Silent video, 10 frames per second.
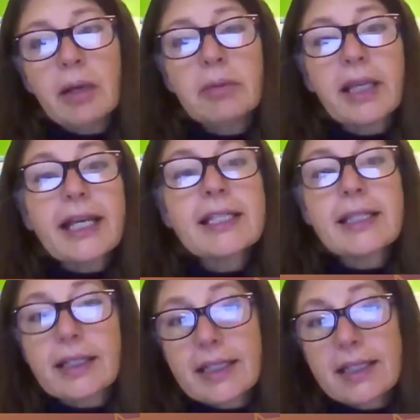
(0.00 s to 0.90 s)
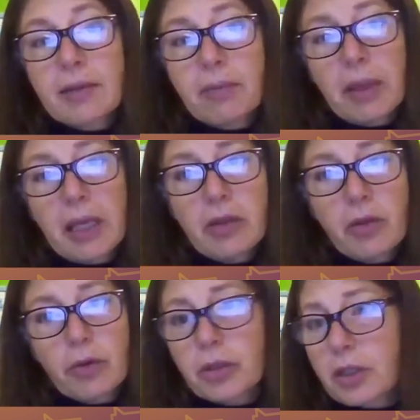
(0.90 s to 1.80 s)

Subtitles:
I'm guessing it's the pathos,